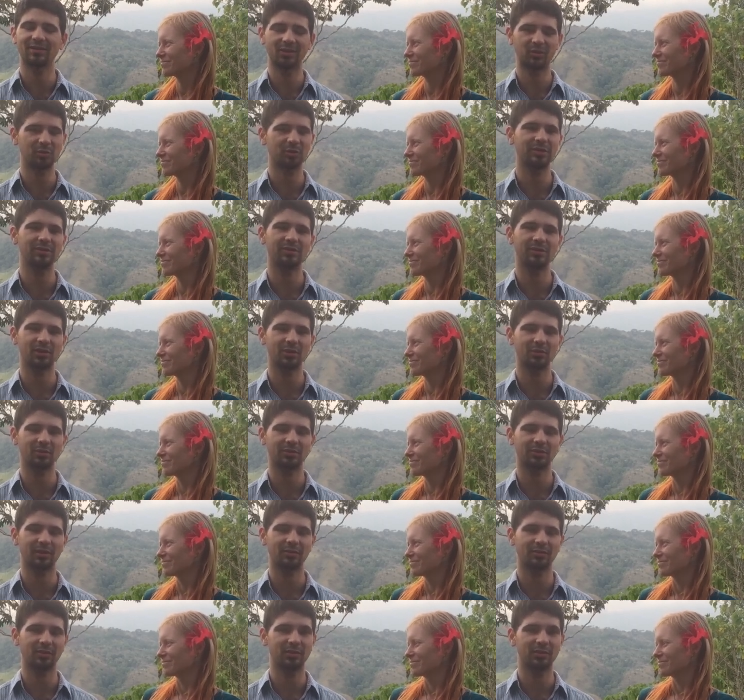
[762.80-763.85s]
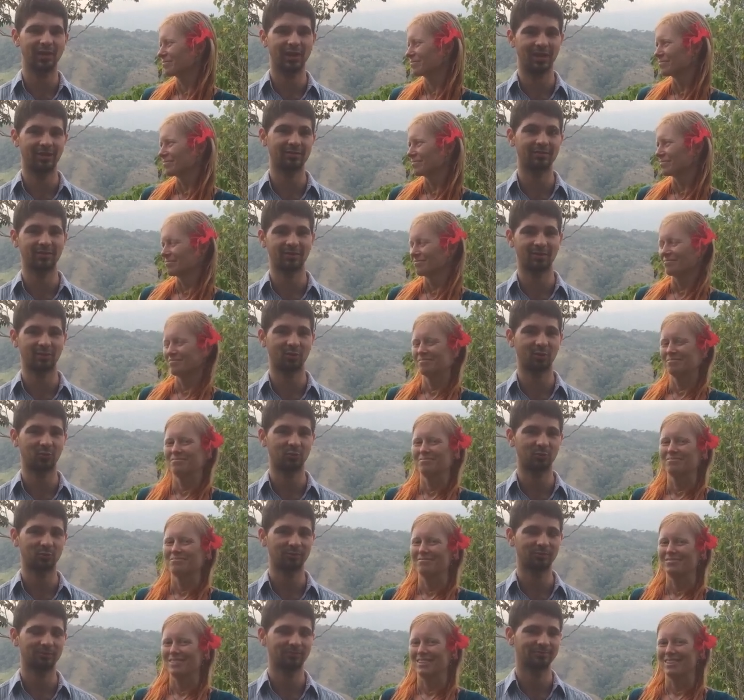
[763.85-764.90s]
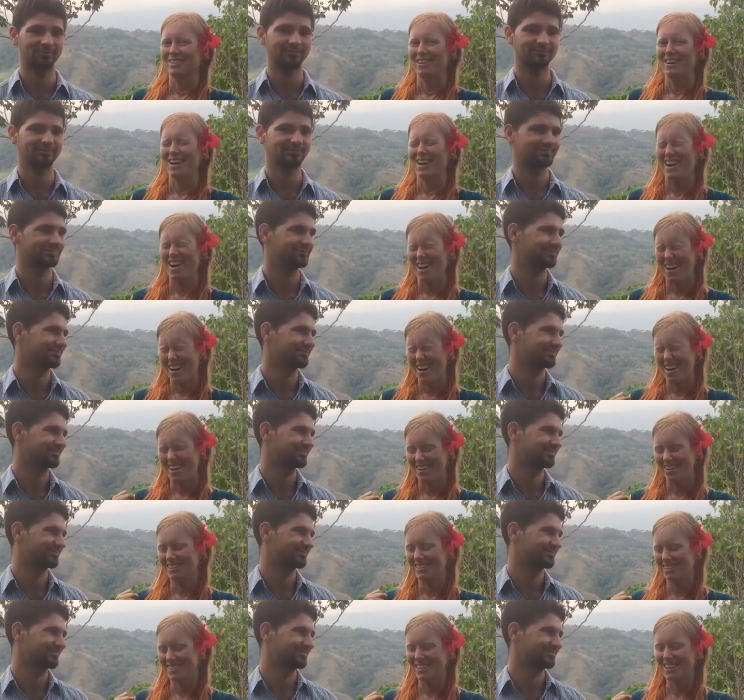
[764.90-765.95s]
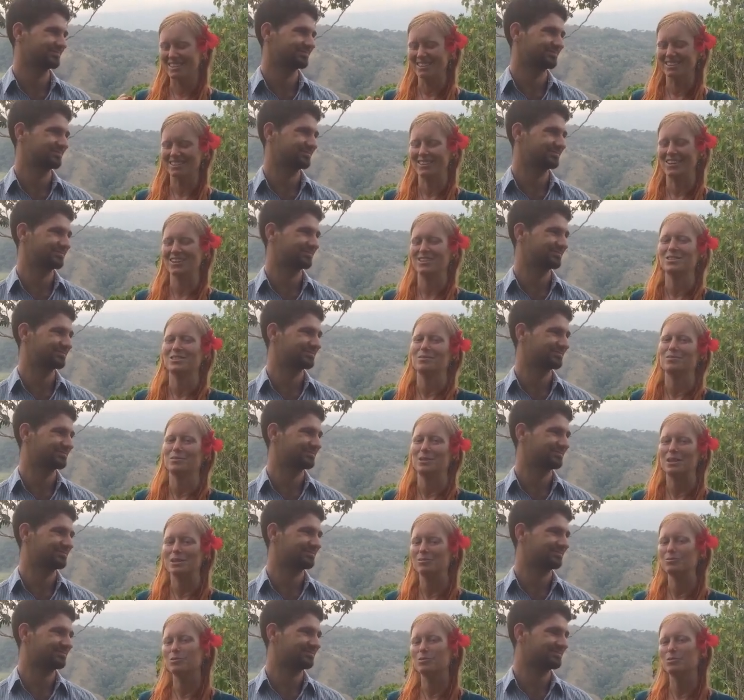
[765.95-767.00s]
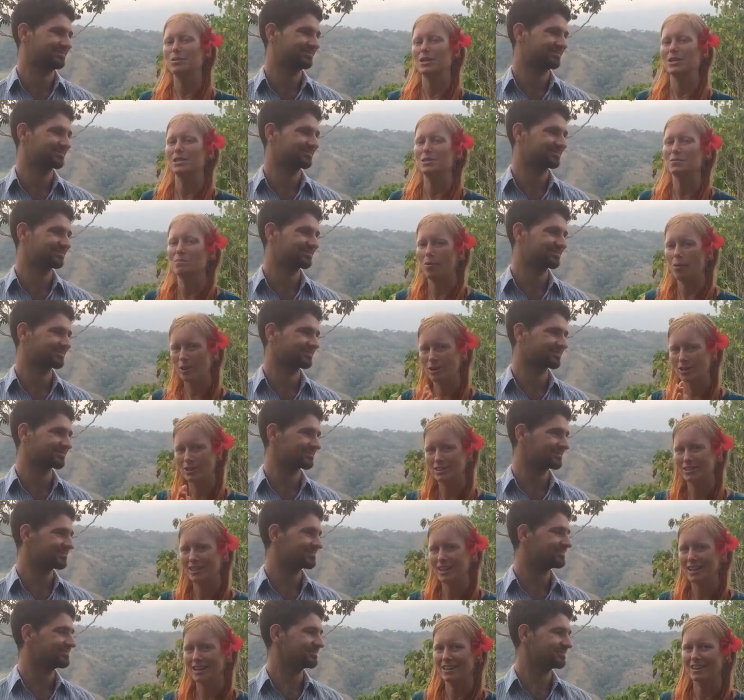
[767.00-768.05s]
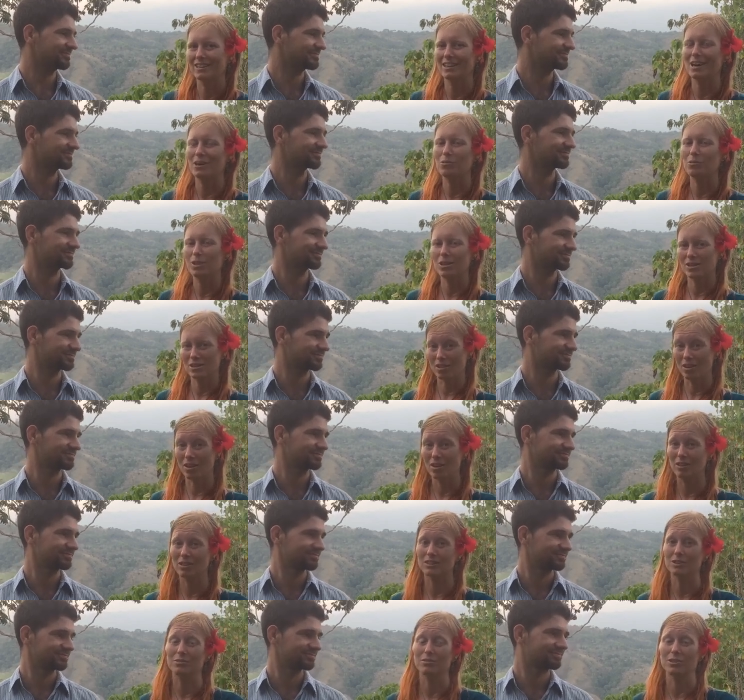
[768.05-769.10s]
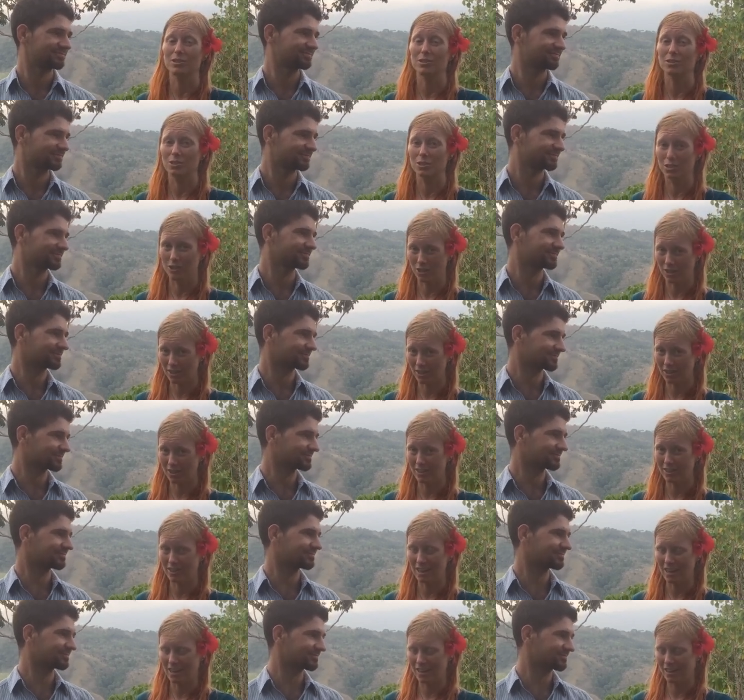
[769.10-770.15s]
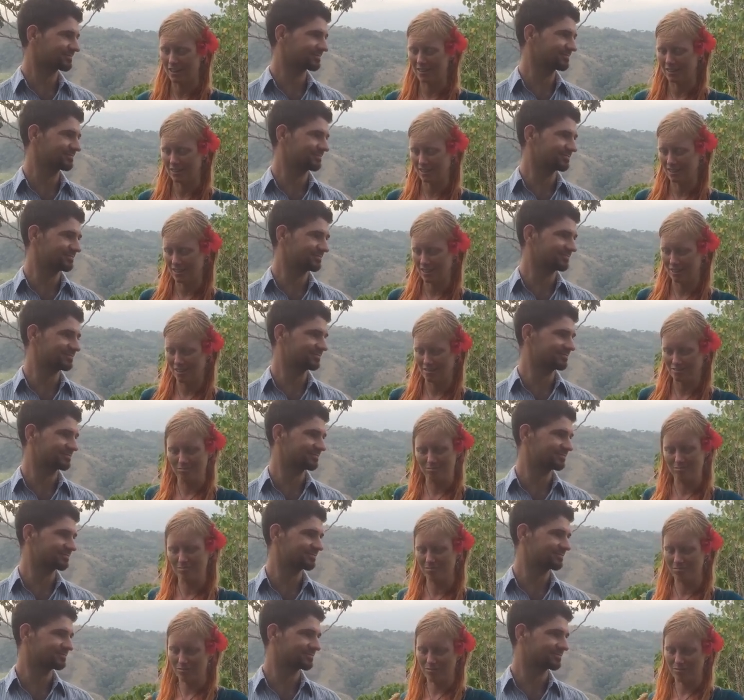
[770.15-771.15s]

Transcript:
Speaker 1: it so easy on yourself that you can't say no.
Speaker 2: Ah, yes, awesome. Because movement is important, and I want us all to feel good and and